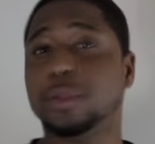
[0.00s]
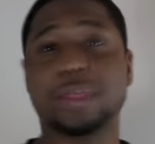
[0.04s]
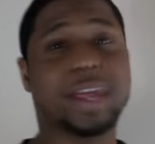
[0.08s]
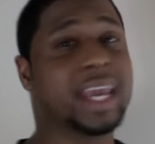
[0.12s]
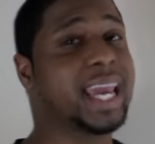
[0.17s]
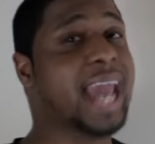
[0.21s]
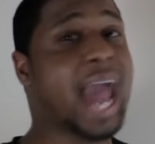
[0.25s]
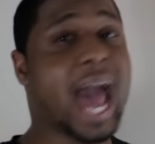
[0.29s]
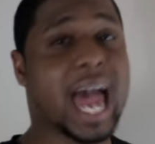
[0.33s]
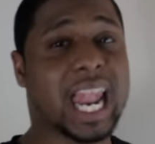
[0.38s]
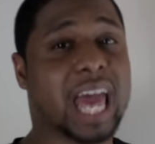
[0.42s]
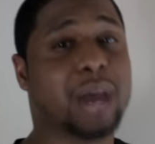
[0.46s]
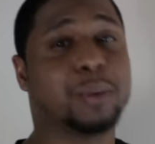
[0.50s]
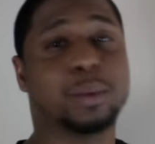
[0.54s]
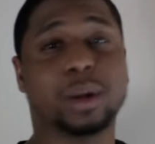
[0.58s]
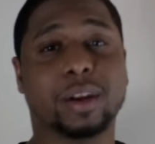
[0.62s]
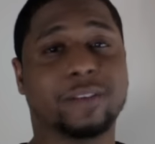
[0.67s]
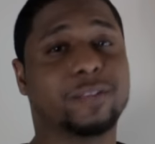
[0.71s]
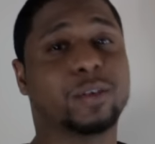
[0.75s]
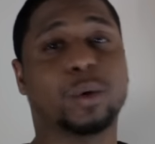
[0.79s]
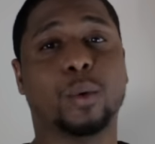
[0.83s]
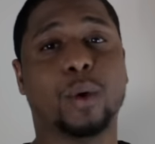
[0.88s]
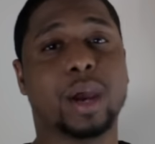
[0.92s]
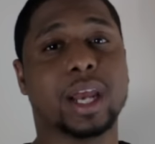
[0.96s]
think Ally would
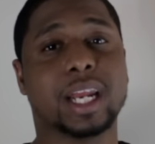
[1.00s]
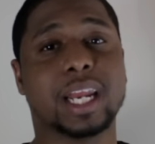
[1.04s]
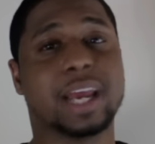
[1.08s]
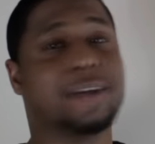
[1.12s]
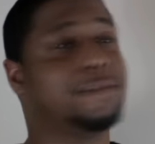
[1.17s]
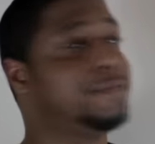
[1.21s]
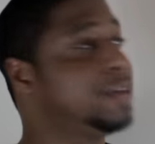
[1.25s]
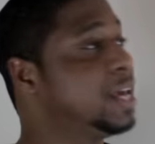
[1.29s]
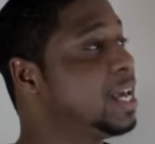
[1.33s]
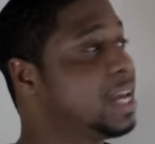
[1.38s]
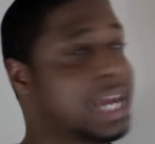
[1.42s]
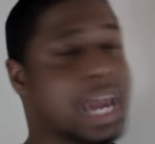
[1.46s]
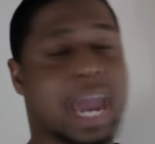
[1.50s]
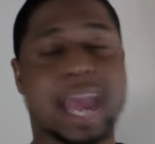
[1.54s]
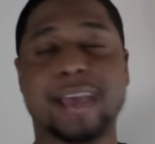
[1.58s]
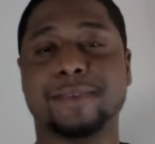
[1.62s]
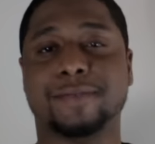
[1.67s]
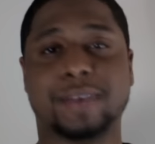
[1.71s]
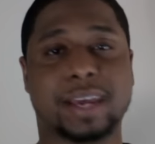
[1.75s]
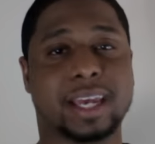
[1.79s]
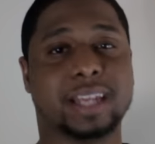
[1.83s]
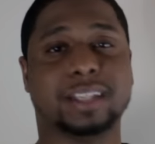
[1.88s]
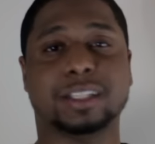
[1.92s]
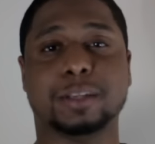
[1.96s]
have quit if he
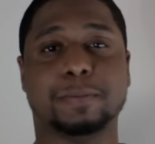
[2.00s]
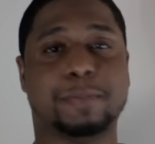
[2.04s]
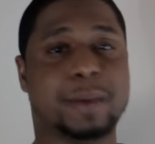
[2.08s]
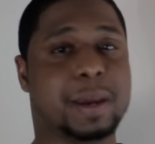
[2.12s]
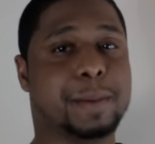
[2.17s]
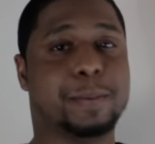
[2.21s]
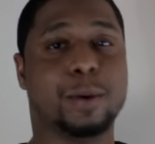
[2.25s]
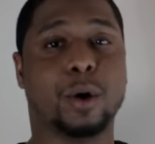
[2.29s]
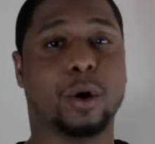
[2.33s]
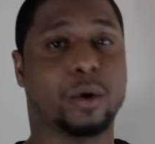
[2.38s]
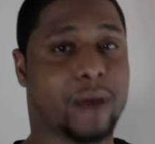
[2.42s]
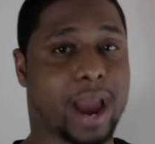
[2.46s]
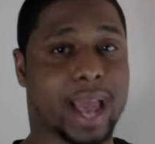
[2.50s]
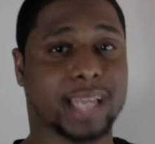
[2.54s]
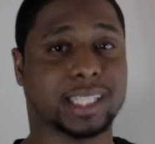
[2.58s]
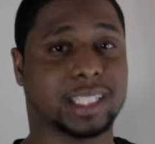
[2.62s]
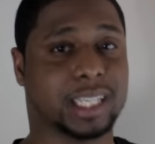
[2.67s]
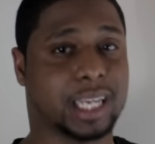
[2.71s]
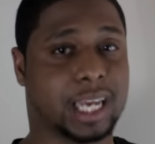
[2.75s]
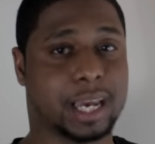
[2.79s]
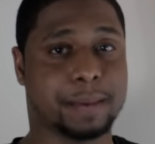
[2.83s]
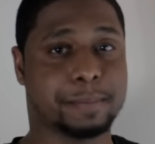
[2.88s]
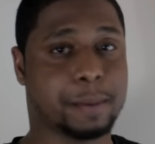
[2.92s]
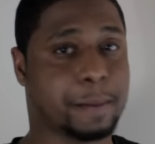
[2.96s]
gave in to people
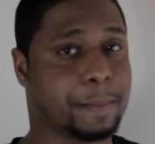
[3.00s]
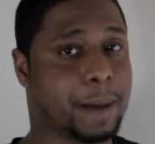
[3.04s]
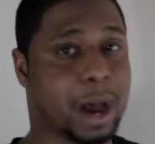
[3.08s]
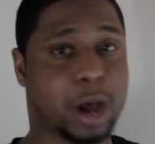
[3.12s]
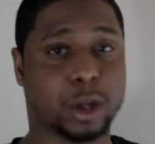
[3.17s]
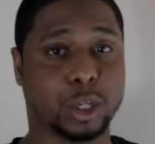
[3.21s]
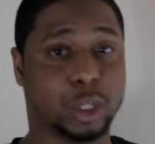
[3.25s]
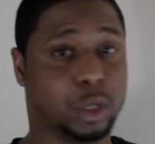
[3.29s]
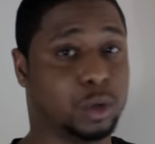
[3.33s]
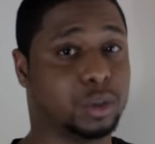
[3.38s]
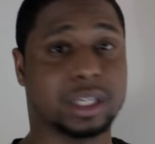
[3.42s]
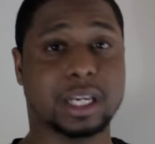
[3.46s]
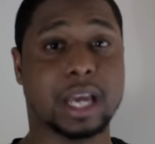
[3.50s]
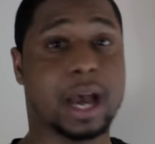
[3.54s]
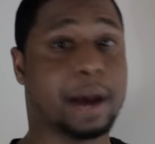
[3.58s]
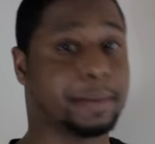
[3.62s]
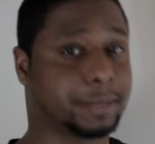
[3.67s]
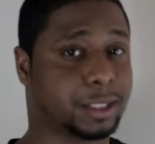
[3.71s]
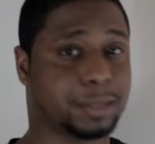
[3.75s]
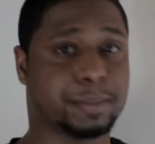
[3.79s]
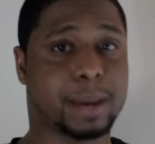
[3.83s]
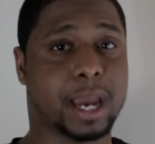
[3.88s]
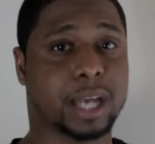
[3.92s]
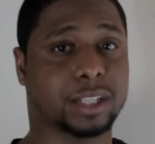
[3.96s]
harassing him about using
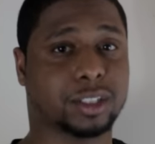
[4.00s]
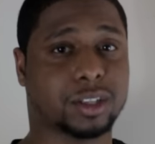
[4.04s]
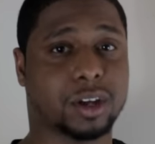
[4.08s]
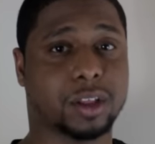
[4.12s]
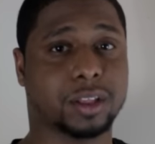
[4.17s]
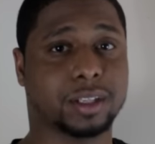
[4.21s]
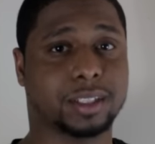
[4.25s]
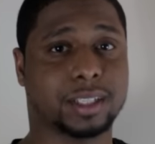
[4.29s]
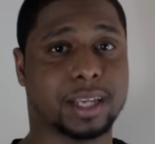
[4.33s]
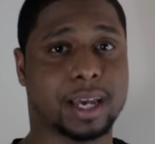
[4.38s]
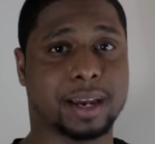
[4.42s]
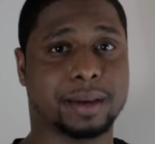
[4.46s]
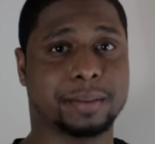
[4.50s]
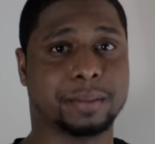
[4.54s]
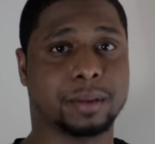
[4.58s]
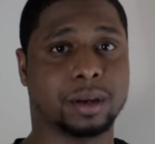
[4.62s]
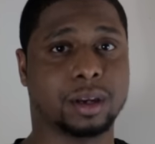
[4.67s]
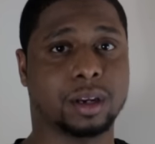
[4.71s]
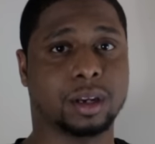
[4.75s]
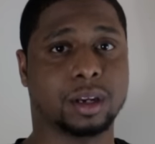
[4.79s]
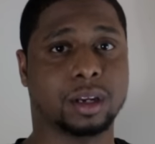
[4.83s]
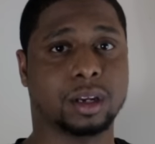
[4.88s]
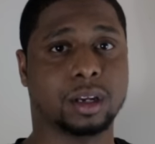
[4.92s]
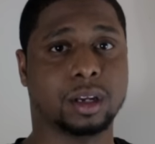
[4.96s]
up smash all the time?
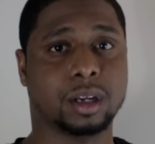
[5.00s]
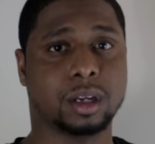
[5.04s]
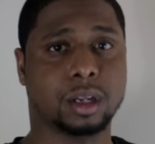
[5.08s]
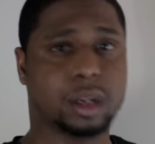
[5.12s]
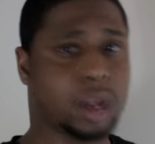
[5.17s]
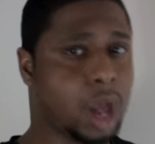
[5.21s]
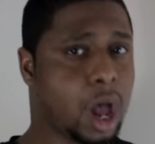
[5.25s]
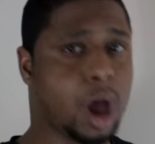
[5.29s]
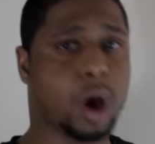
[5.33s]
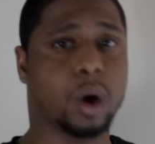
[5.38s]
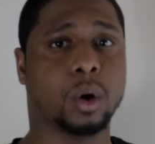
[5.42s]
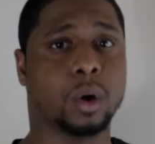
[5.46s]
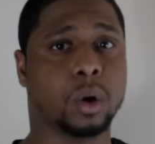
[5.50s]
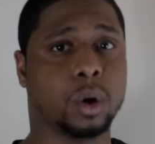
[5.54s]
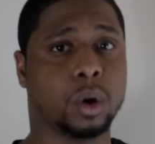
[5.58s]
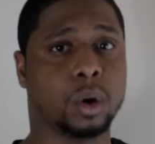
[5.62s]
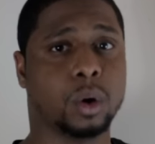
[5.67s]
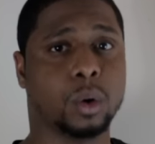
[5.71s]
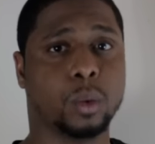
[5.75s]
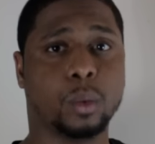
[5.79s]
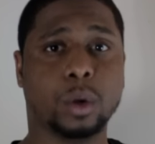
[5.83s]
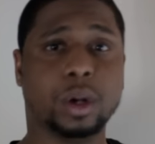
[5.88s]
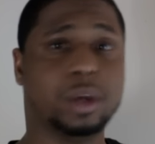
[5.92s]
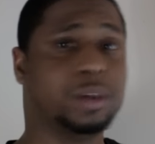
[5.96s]
No.
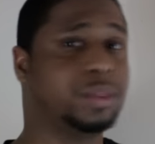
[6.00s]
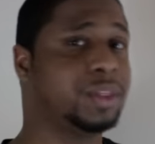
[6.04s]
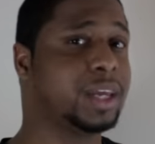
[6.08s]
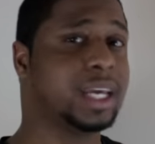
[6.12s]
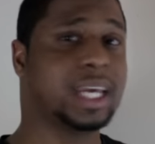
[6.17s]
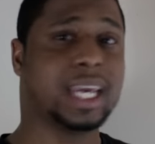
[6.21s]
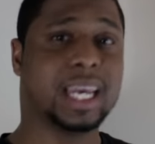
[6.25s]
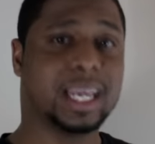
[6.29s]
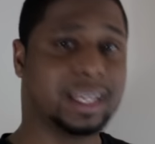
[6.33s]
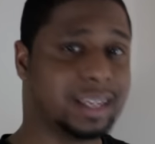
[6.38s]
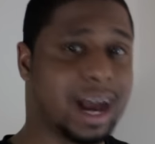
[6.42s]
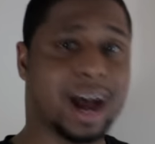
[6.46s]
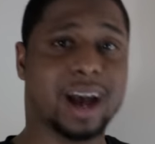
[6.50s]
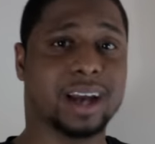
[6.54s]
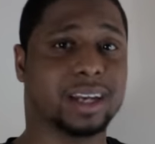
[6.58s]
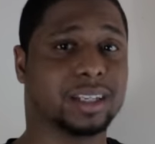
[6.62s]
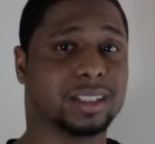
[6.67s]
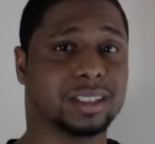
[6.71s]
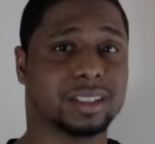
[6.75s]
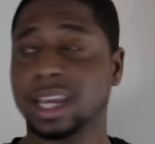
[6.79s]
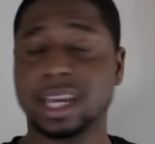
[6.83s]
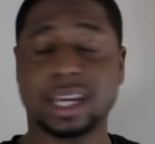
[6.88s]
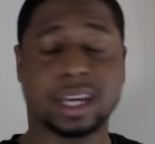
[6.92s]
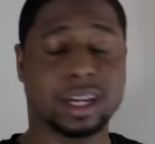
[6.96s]
What do you think he
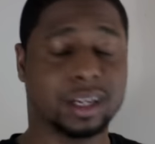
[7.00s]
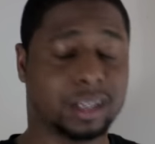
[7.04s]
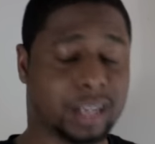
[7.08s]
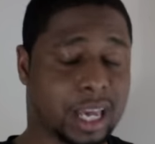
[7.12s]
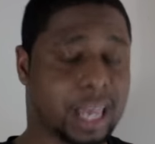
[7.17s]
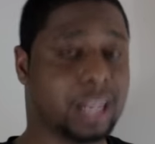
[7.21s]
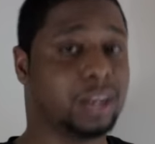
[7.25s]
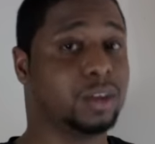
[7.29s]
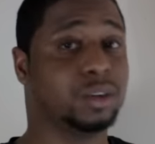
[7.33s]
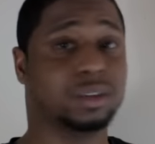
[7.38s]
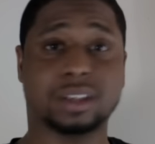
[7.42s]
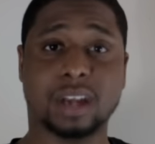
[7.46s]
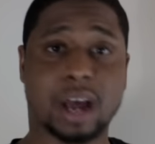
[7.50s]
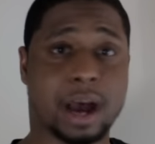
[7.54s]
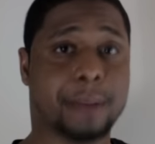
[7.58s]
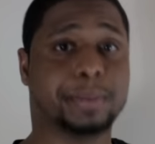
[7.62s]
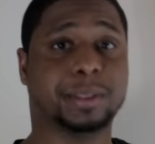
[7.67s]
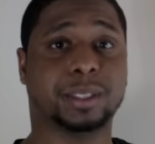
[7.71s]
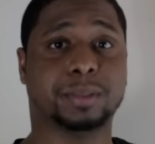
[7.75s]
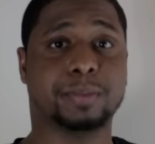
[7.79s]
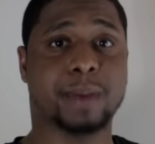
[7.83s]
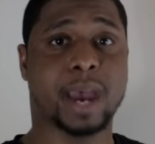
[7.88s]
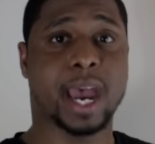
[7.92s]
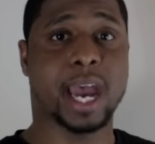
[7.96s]
does? He continues to
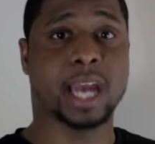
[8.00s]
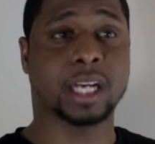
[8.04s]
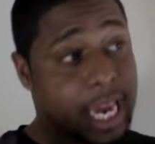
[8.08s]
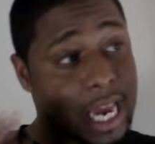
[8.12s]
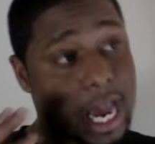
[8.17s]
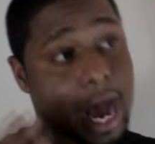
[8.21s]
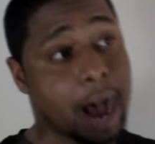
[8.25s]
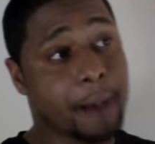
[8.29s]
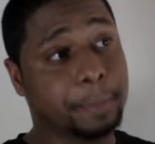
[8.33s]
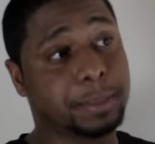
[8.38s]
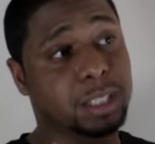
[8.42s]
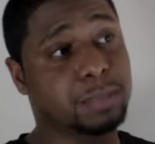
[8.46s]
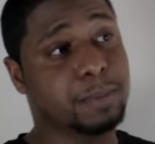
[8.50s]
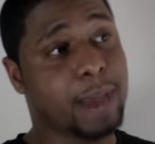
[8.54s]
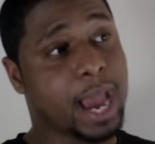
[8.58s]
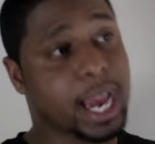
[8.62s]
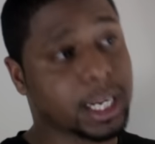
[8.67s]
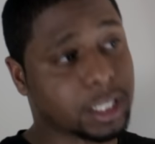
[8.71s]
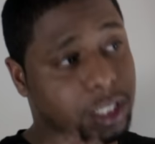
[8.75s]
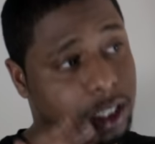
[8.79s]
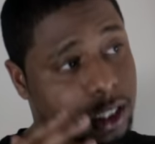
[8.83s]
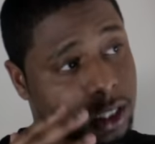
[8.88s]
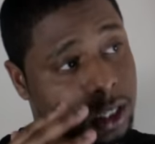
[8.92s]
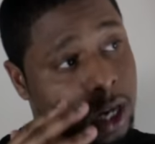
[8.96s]
up smash. He up
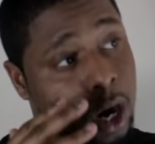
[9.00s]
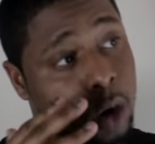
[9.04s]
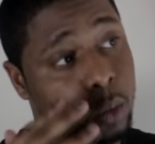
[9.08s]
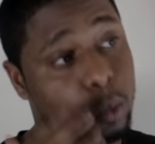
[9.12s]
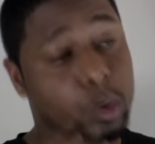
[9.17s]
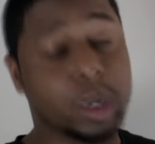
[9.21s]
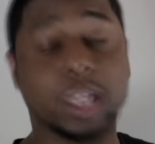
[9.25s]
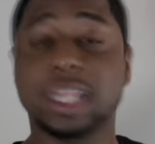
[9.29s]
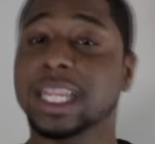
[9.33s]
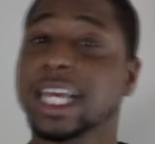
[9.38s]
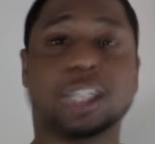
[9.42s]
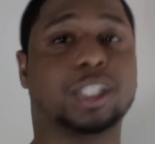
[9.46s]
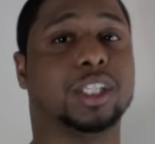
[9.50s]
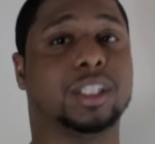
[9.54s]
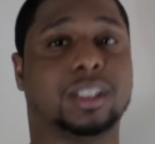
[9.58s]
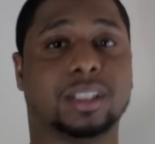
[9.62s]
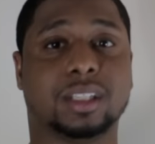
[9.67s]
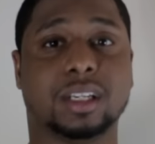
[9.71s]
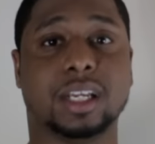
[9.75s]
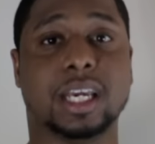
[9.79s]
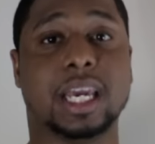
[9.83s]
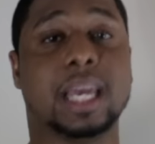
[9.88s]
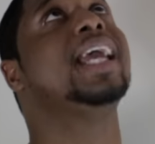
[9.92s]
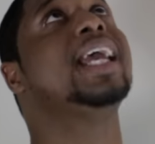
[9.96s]
smashes
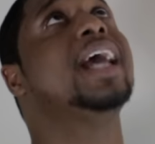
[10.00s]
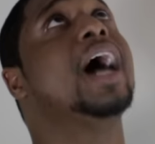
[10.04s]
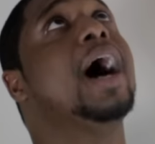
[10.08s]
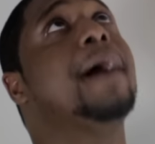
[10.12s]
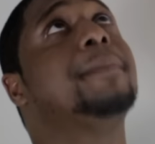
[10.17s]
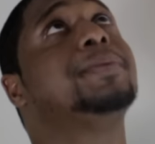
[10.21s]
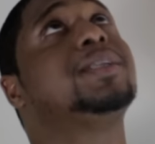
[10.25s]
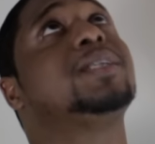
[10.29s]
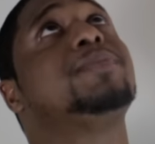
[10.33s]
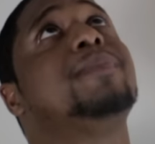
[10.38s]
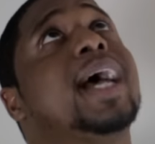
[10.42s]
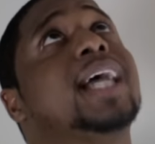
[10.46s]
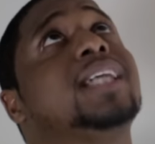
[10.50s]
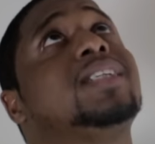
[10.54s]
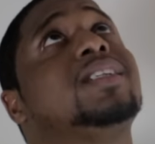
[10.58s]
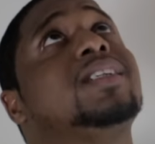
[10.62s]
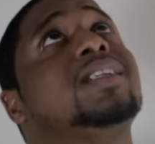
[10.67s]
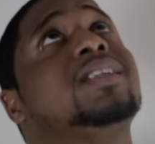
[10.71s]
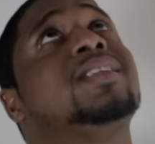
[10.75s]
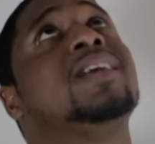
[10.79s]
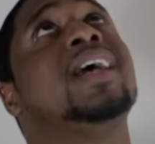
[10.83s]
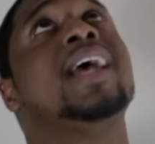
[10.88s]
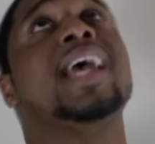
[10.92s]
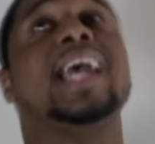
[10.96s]
religiously. He up
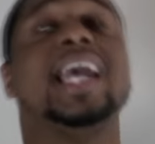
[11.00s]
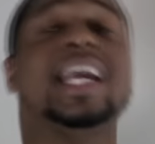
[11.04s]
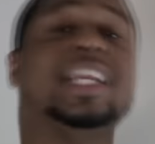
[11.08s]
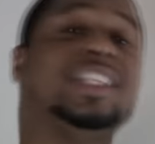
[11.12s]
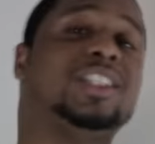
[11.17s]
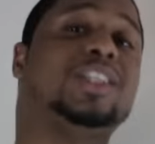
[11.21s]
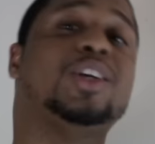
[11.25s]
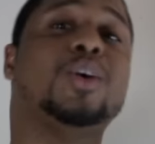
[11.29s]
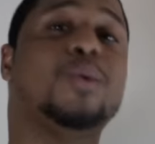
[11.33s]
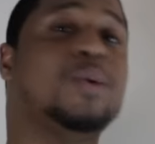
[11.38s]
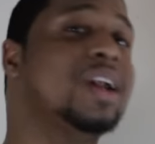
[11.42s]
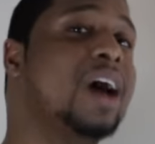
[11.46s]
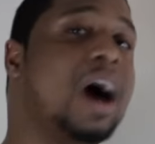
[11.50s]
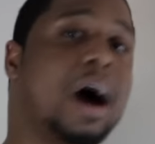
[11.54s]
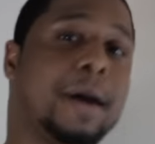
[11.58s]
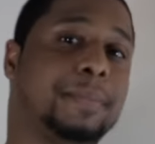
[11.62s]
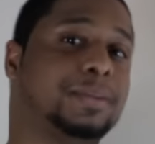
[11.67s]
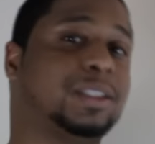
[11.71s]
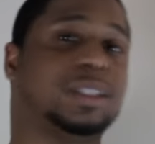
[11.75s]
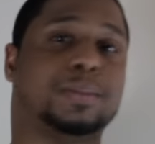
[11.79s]
smashes into an up